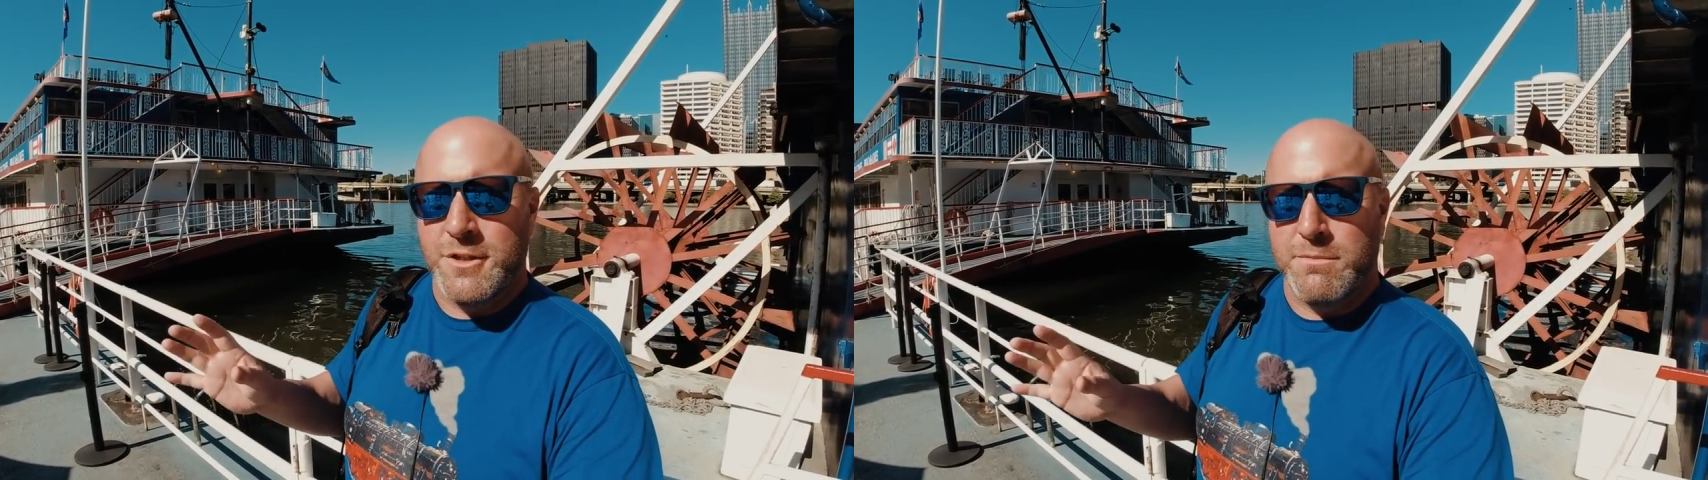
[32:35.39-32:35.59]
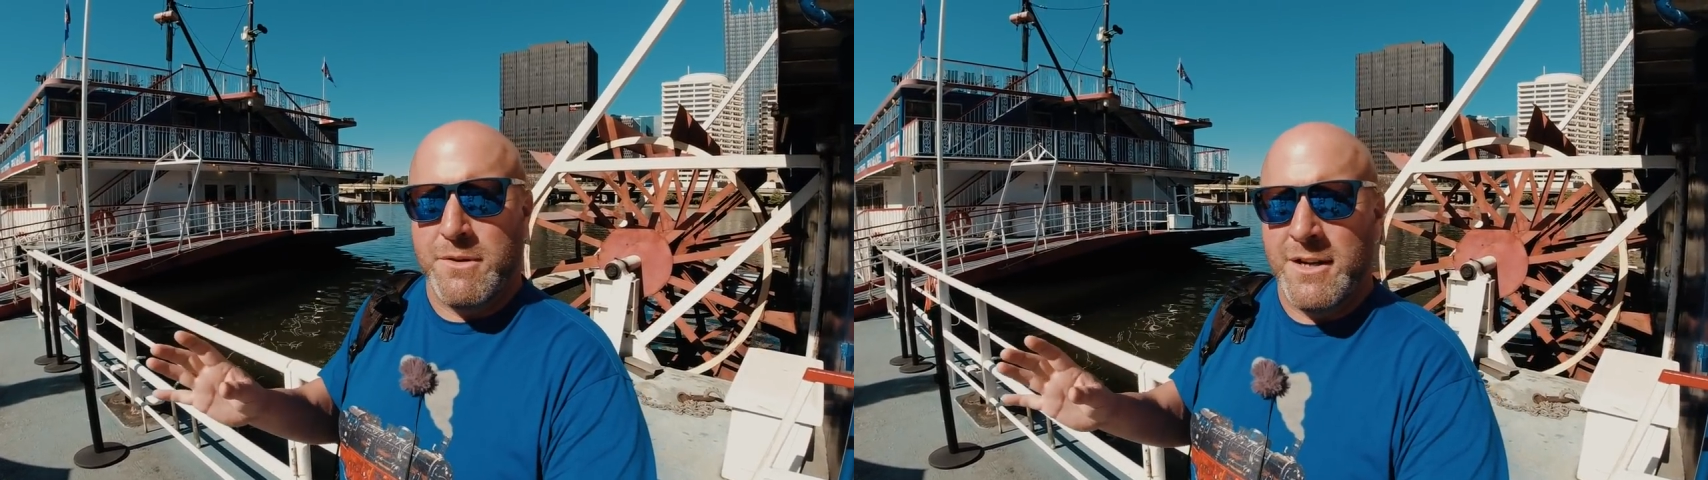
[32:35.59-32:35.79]

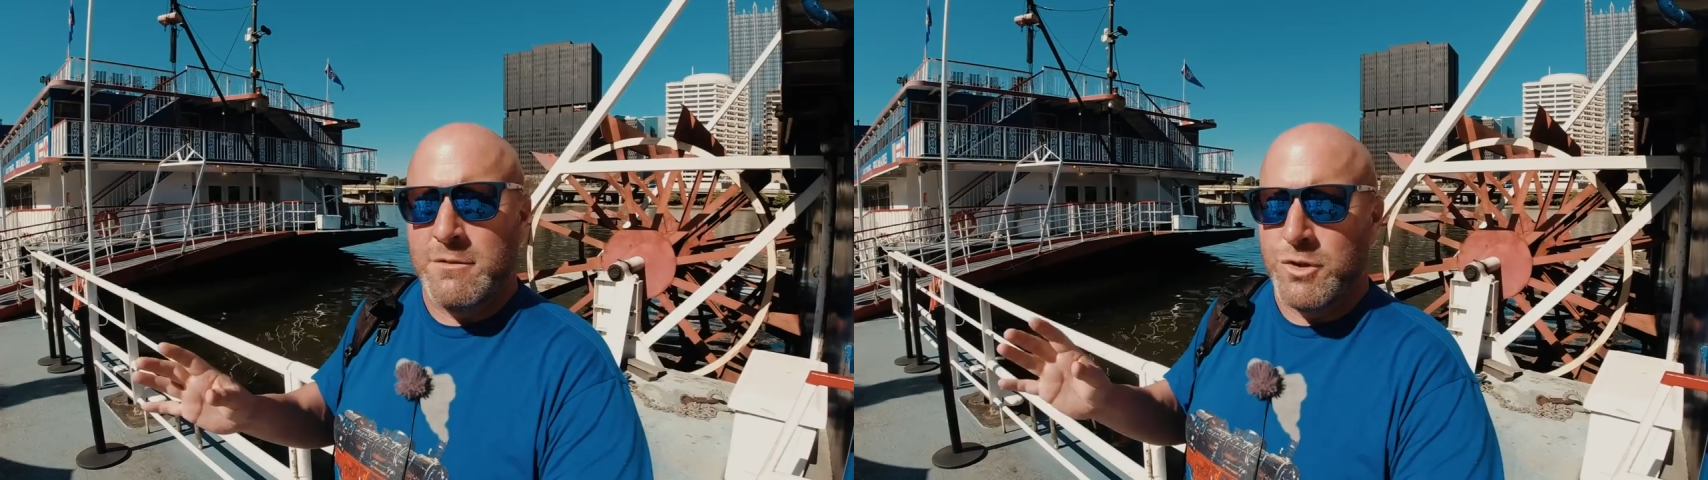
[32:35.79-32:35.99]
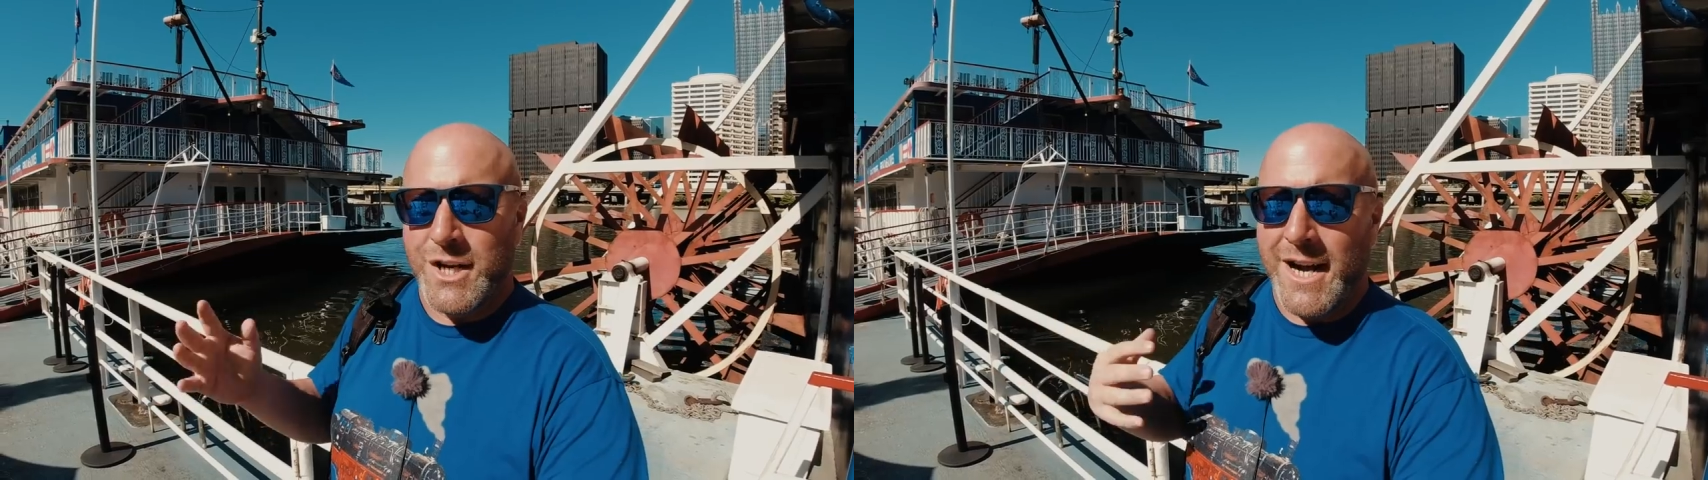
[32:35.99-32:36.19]

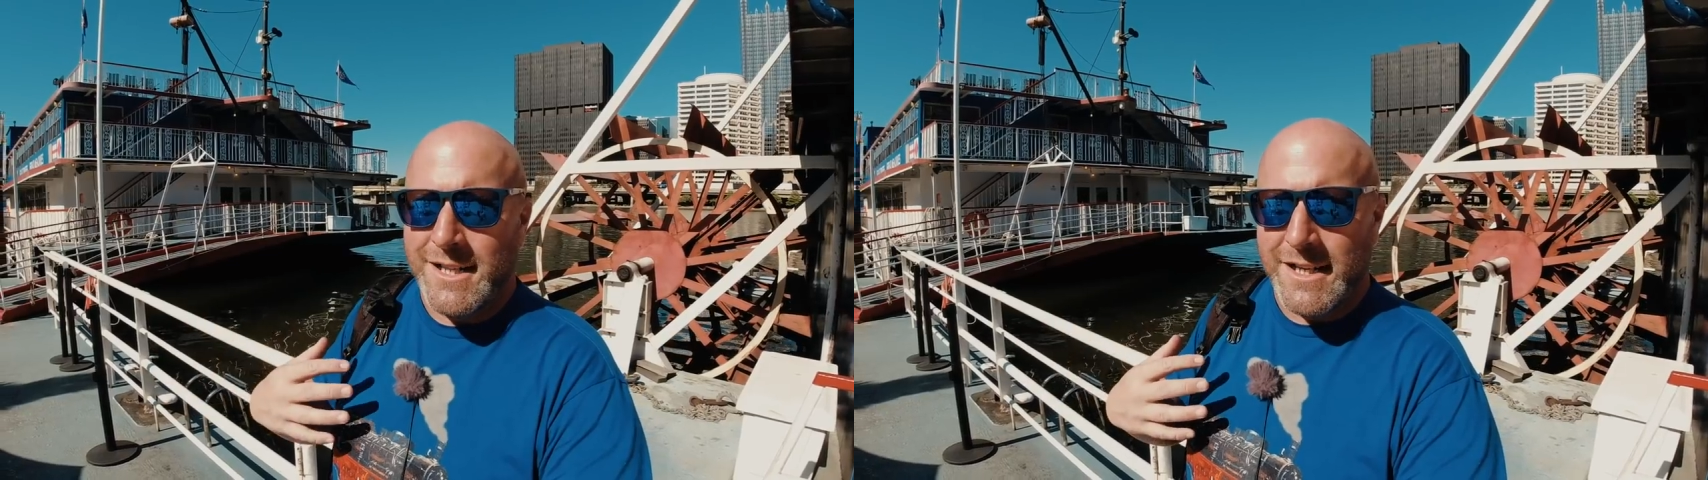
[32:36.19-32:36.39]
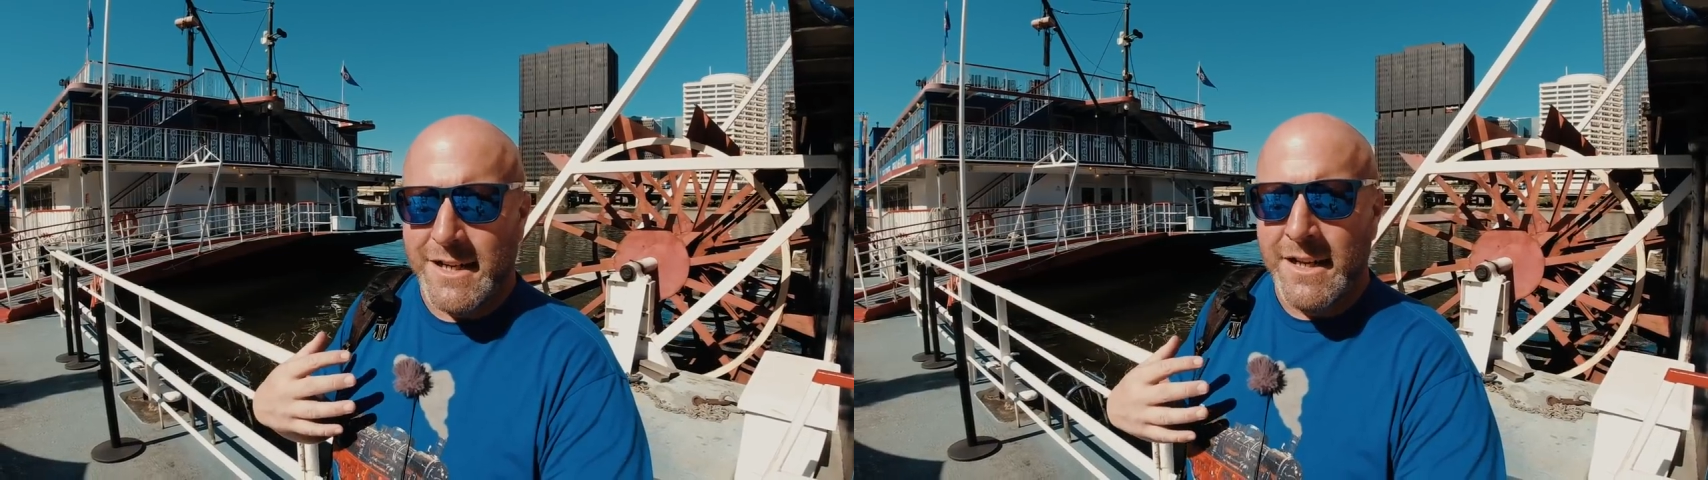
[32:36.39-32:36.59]
experience, which I
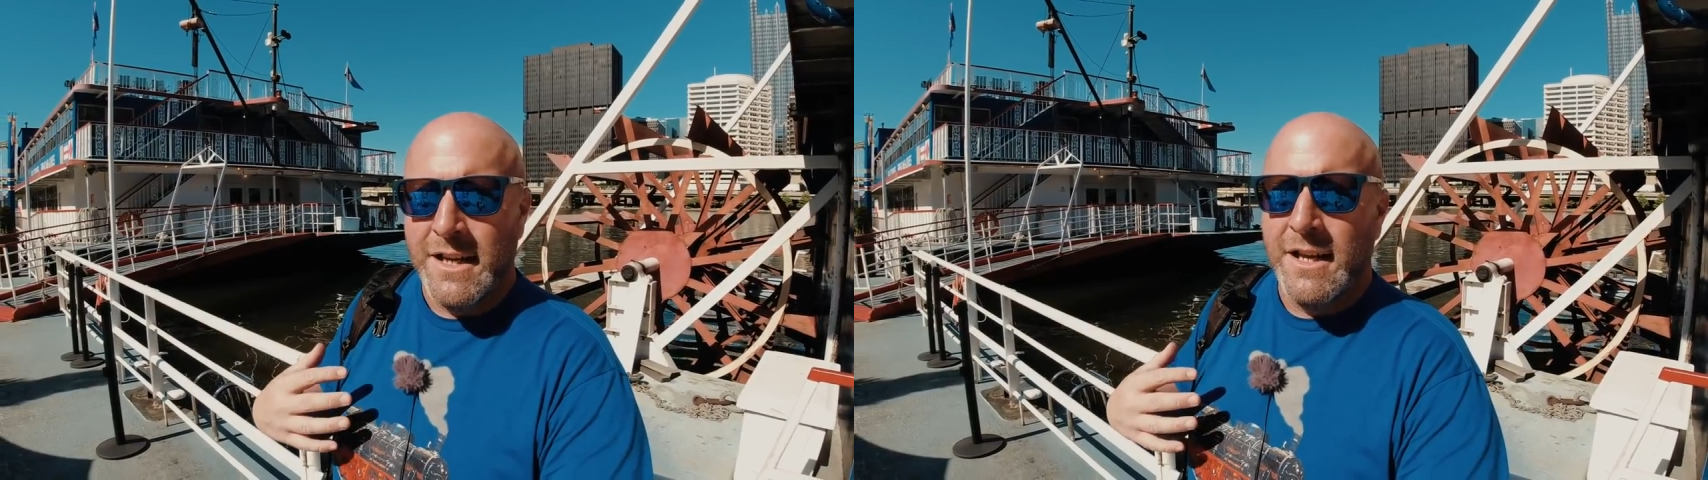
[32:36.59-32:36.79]
did.